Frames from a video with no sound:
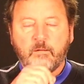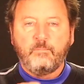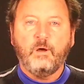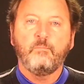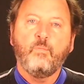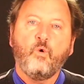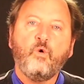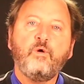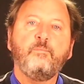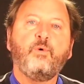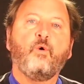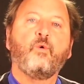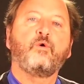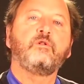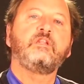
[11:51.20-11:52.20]
But more
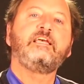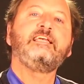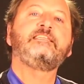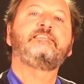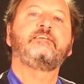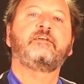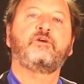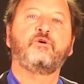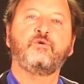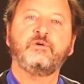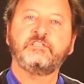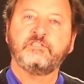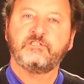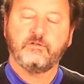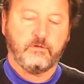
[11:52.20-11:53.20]
importantly, it's a
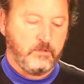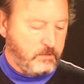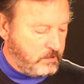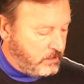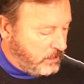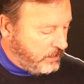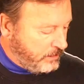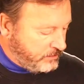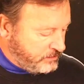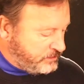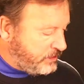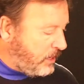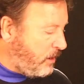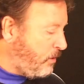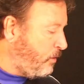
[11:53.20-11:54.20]
crystal.
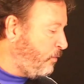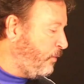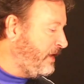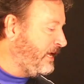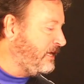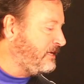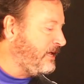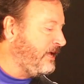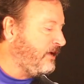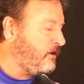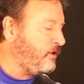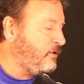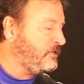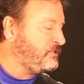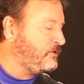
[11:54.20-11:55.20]
So we can take a
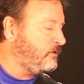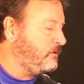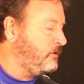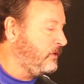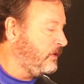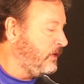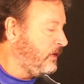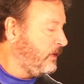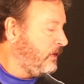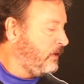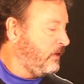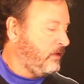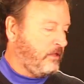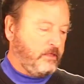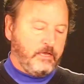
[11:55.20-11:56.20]
crystal.
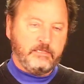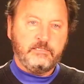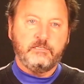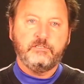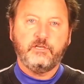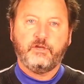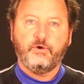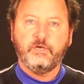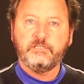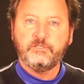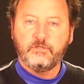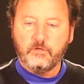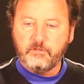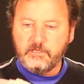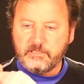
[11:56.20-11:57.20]
This is a
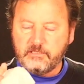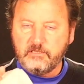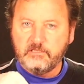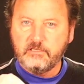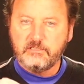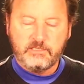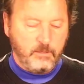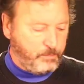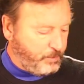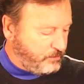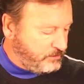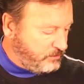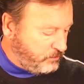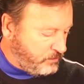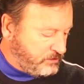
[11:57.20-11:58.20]
crystal. This is a
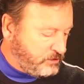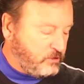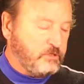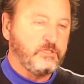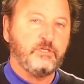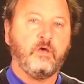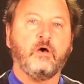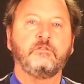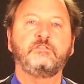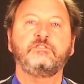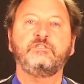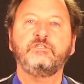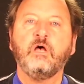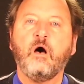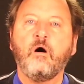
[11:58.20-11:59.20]
simple crystal. It's called
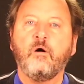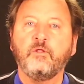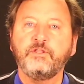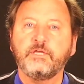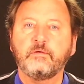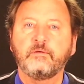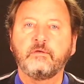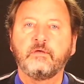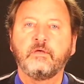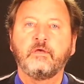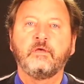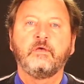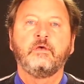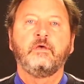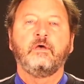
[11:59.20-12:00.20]
salt.
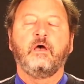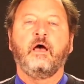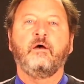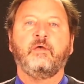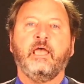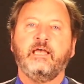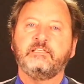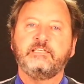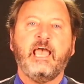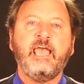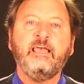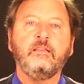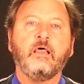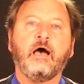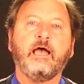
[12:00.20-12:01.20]
Okay, it's
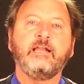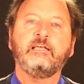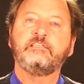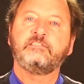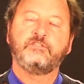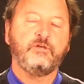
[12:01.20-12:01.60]
halide. It's